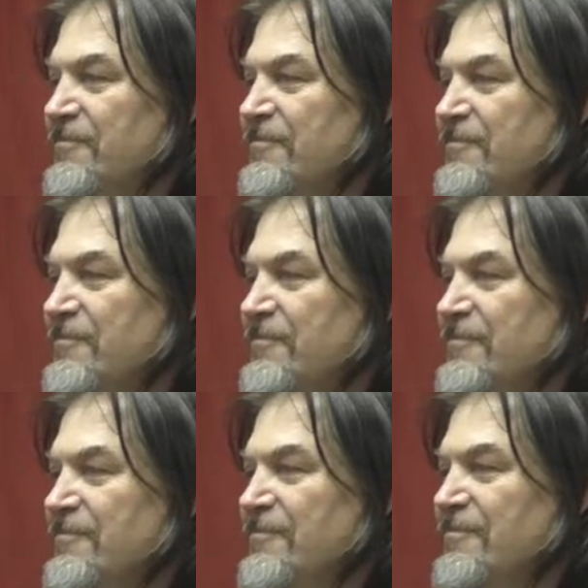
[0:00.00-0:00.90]

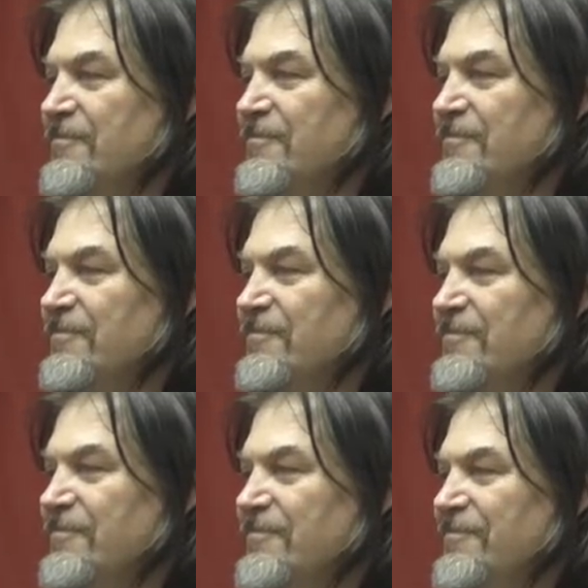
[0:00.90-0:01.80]

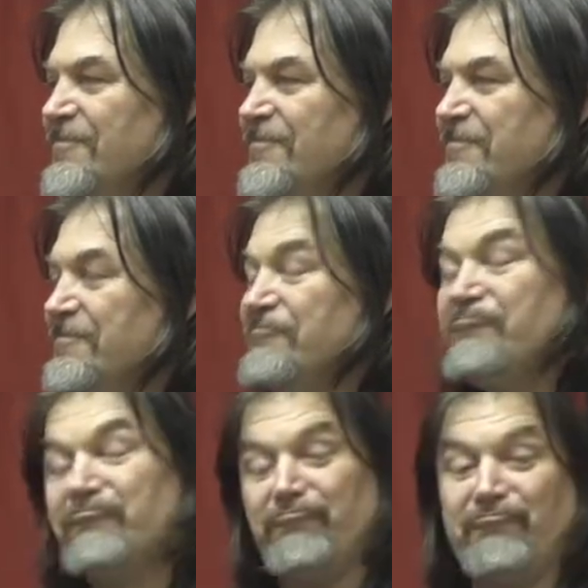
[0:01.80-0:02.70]

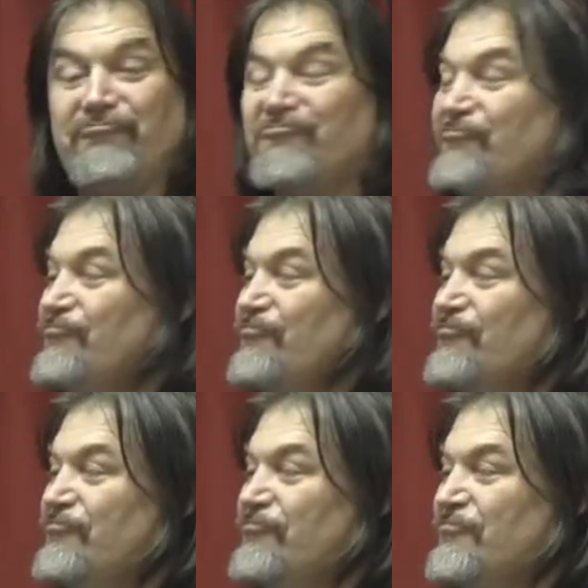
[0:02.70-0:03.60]

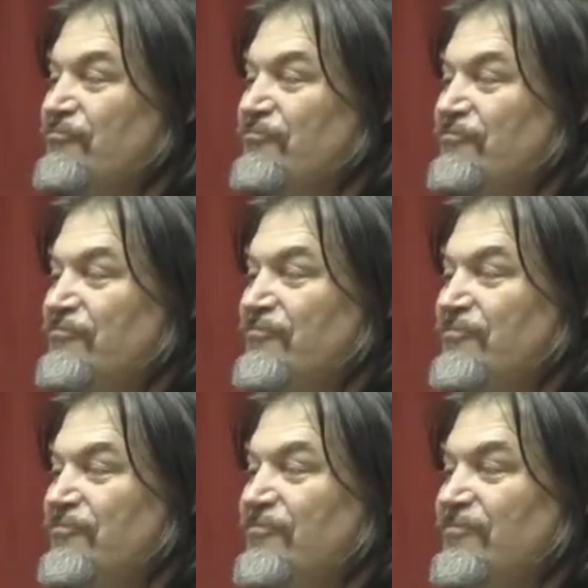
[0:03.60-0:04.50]

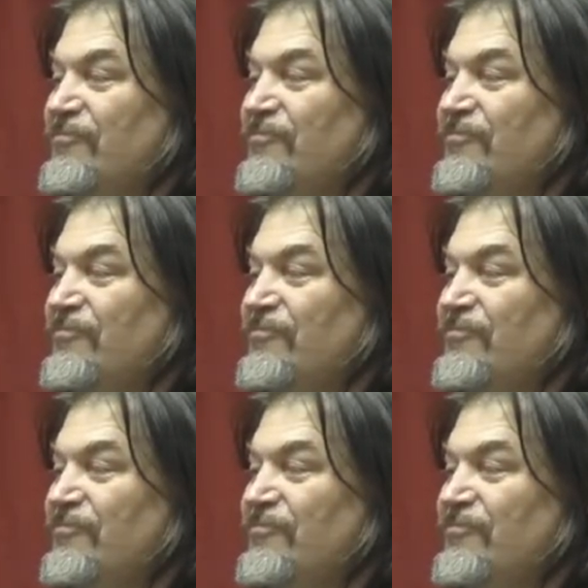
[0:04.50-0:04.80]
The person shown says nothing.